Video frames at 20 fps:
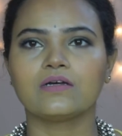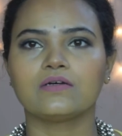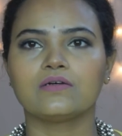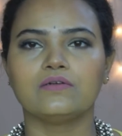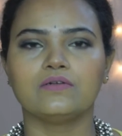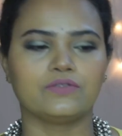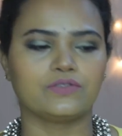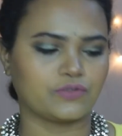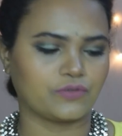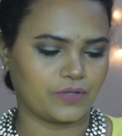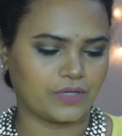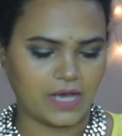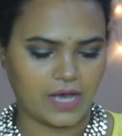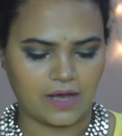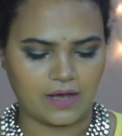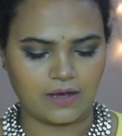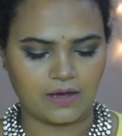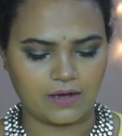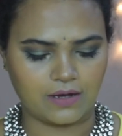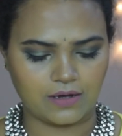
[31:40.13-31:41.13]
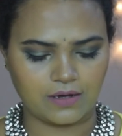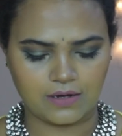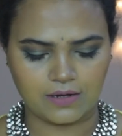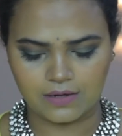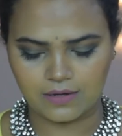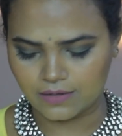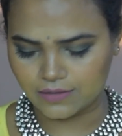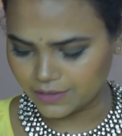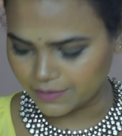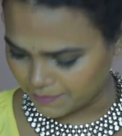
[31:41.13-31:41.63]
So
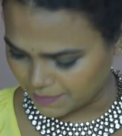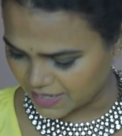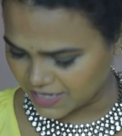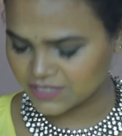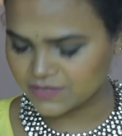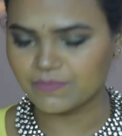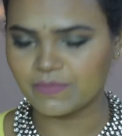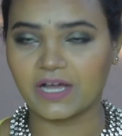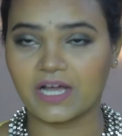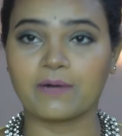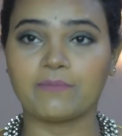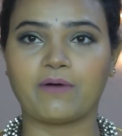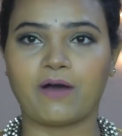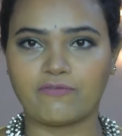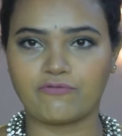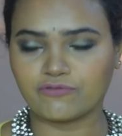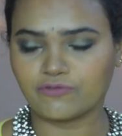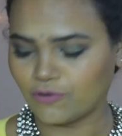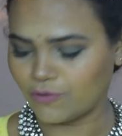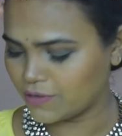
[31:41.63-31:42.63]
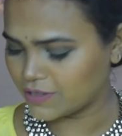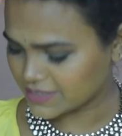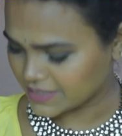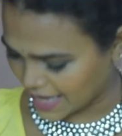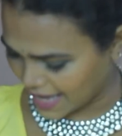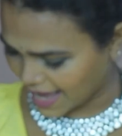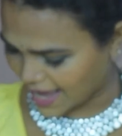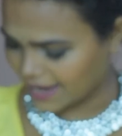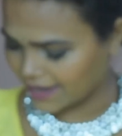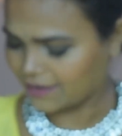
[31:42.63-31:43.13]
yeah, the base makeup, of course,
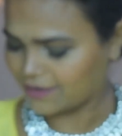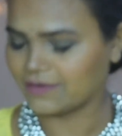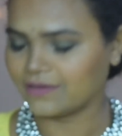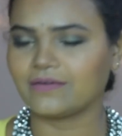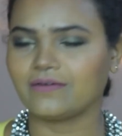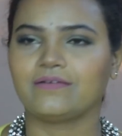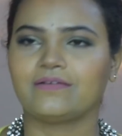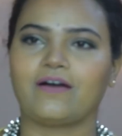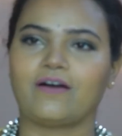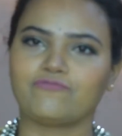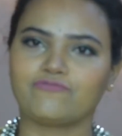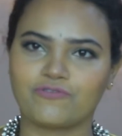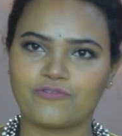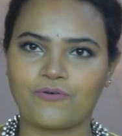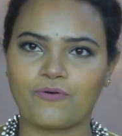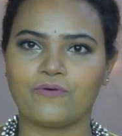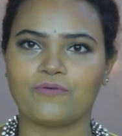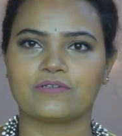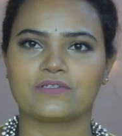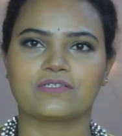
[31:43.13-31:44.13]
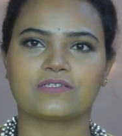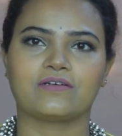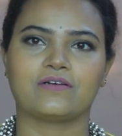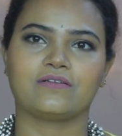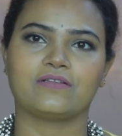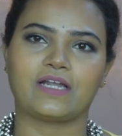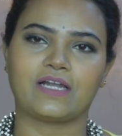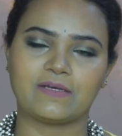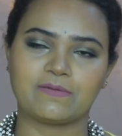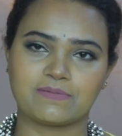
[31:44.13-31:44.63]
and of course
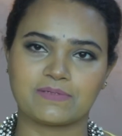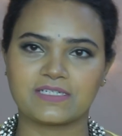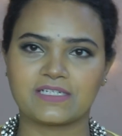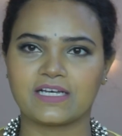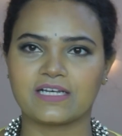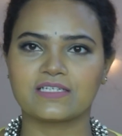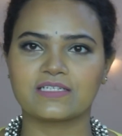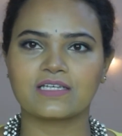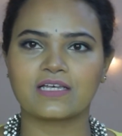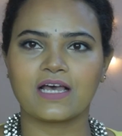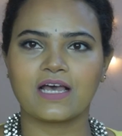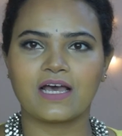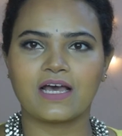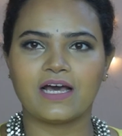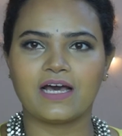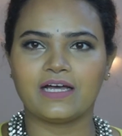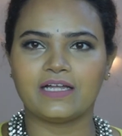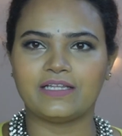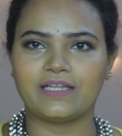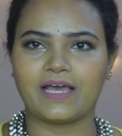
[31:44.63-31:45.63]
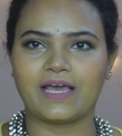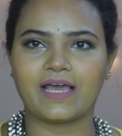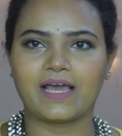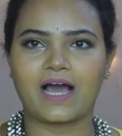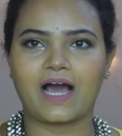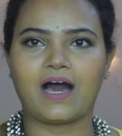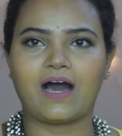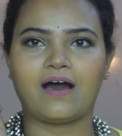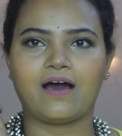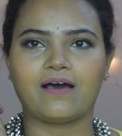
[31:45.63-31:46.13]
the lipsticks, they
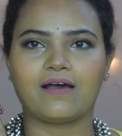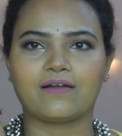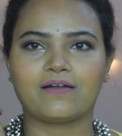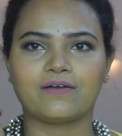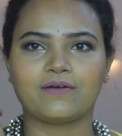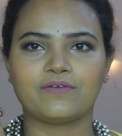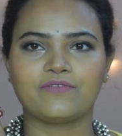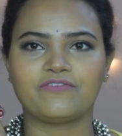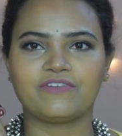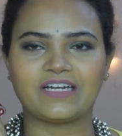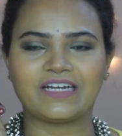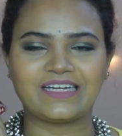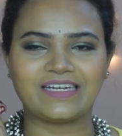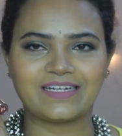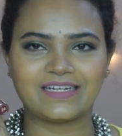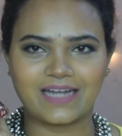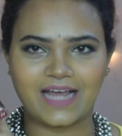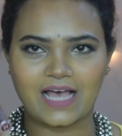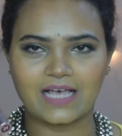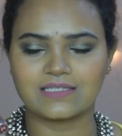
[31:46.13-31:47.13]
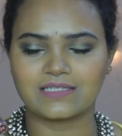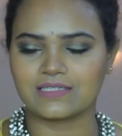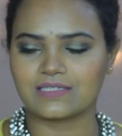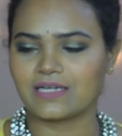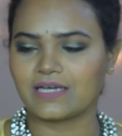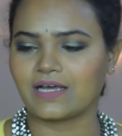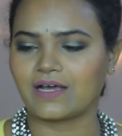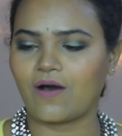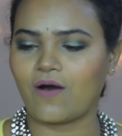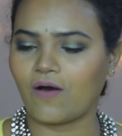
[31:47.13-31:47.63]
are
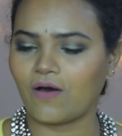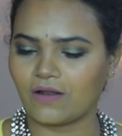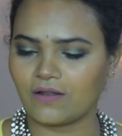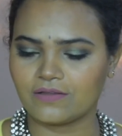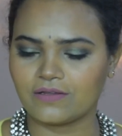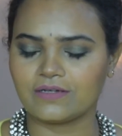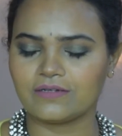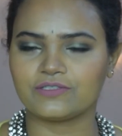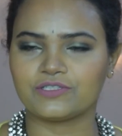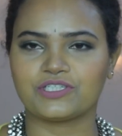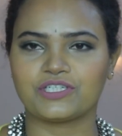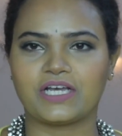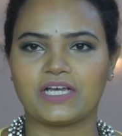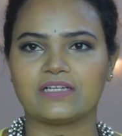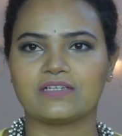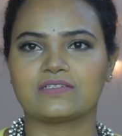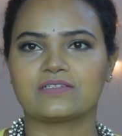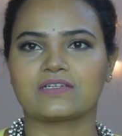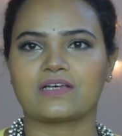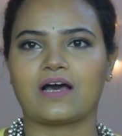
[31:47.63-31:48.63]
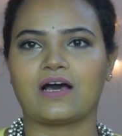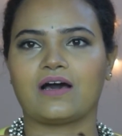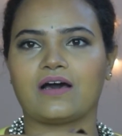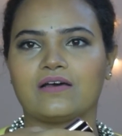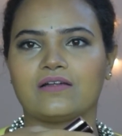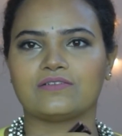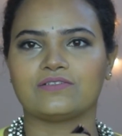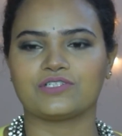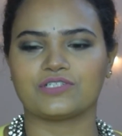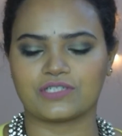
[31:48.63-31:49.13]
fantastic. All the shades
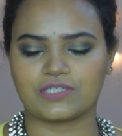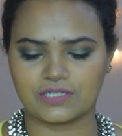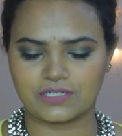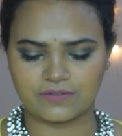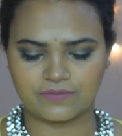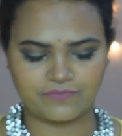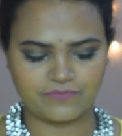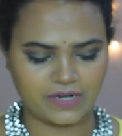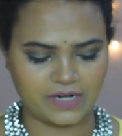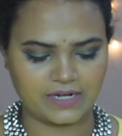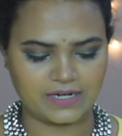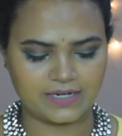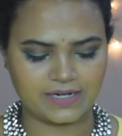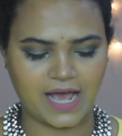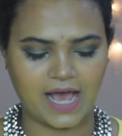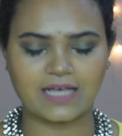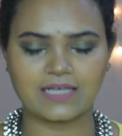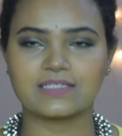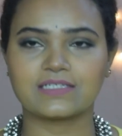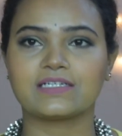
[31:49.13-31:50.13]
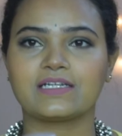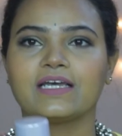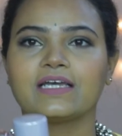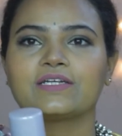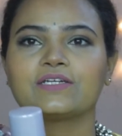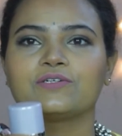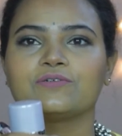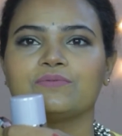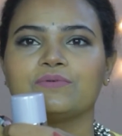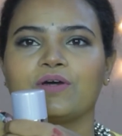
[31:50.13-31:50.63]
are just
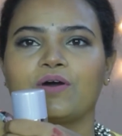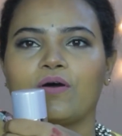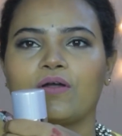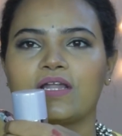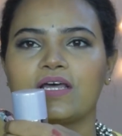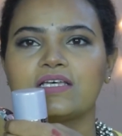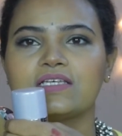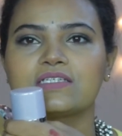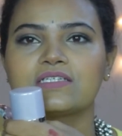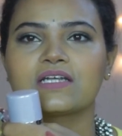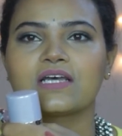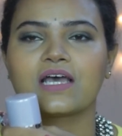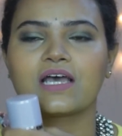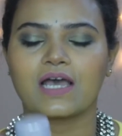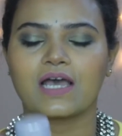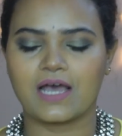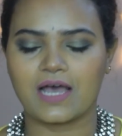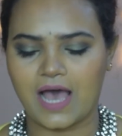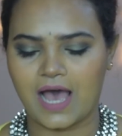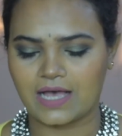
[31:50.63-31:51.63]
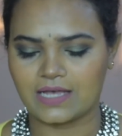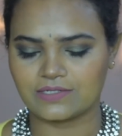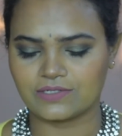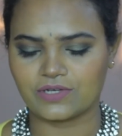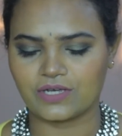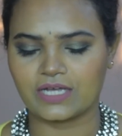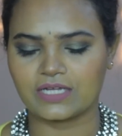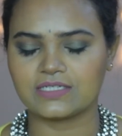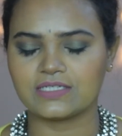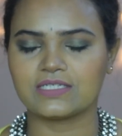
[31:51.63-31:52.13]
fantastic, to be honest. As you
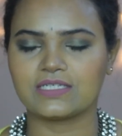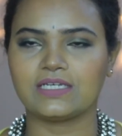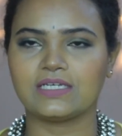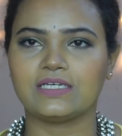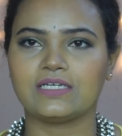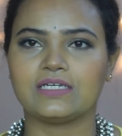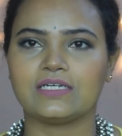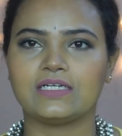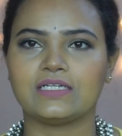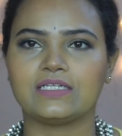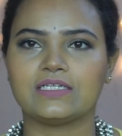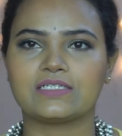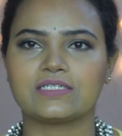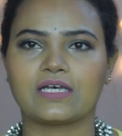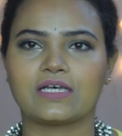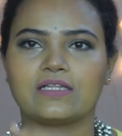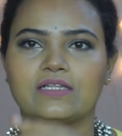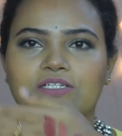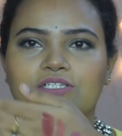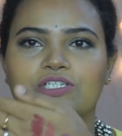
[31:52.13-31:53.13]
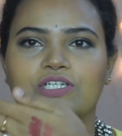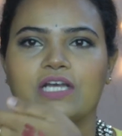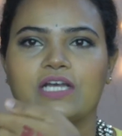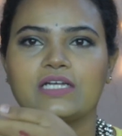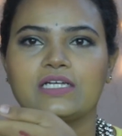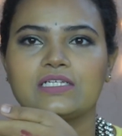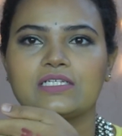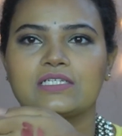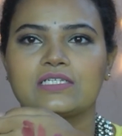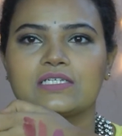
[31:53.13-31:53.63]
can see, these are the
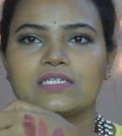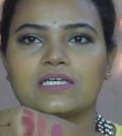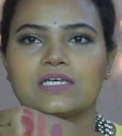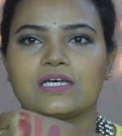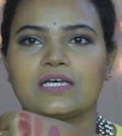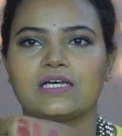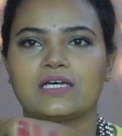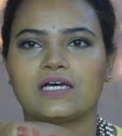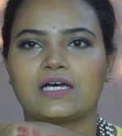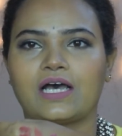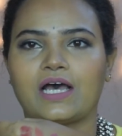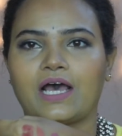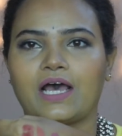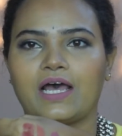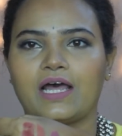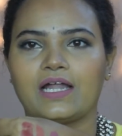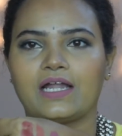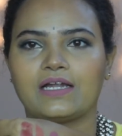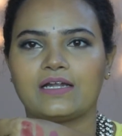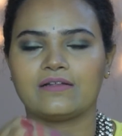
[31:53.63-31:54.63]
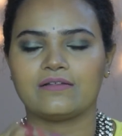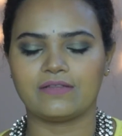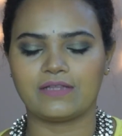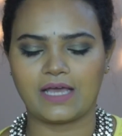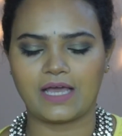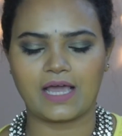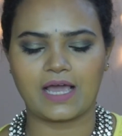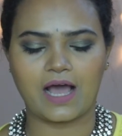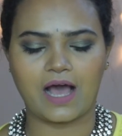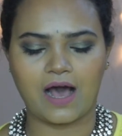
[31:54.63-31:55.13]
shades and
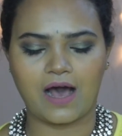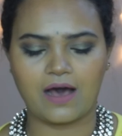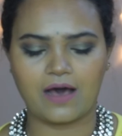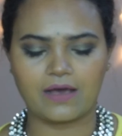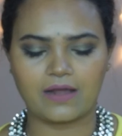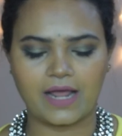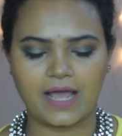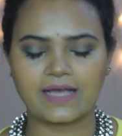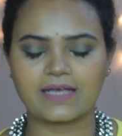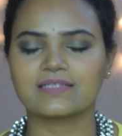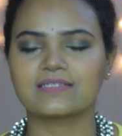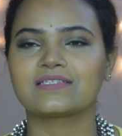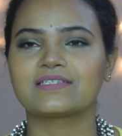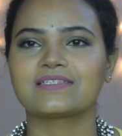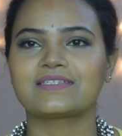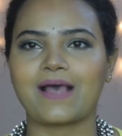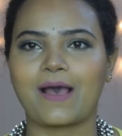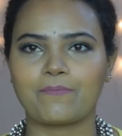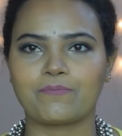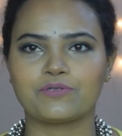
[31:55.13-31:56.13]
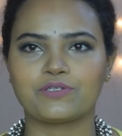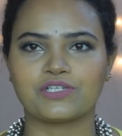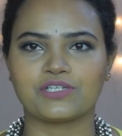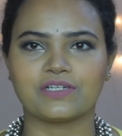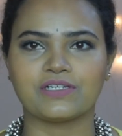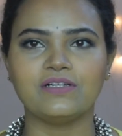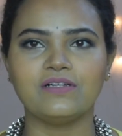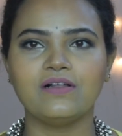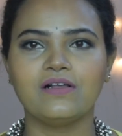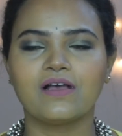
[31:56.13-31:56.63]
they are
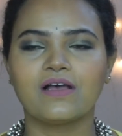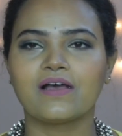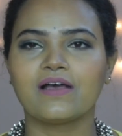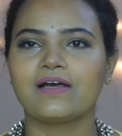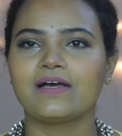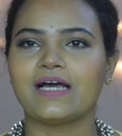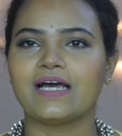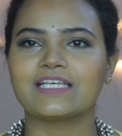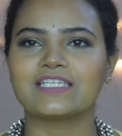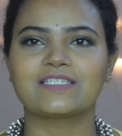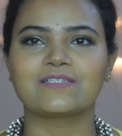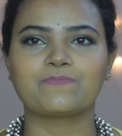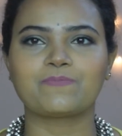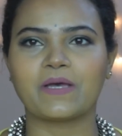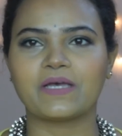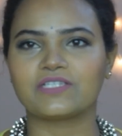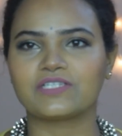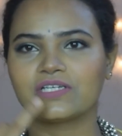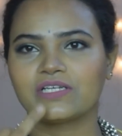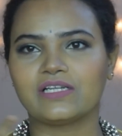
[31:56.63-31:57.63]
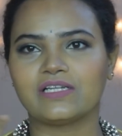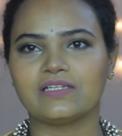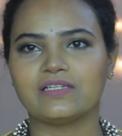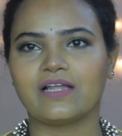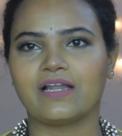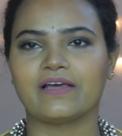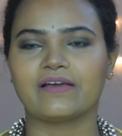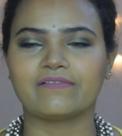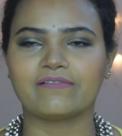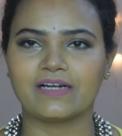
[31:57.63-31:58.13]
exceptional, especially the
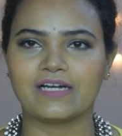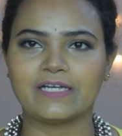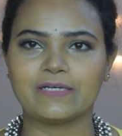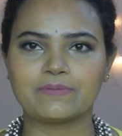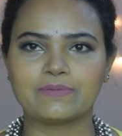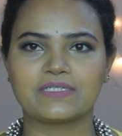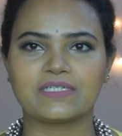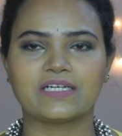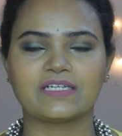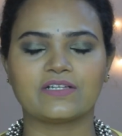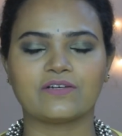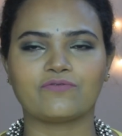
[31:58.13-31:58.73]
liquid lipstick.